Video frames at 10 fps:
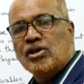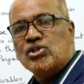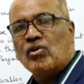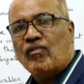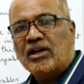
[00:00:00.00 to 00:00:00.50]

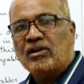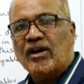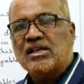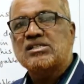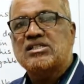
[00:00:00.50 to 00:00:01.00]
So
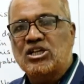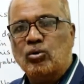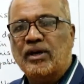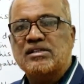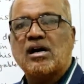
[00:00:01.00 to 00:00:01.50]
whatever is
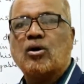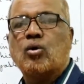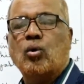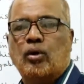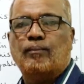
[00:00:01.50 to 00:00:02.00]
due is
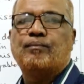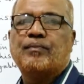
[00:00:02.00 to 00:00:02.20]
accrued.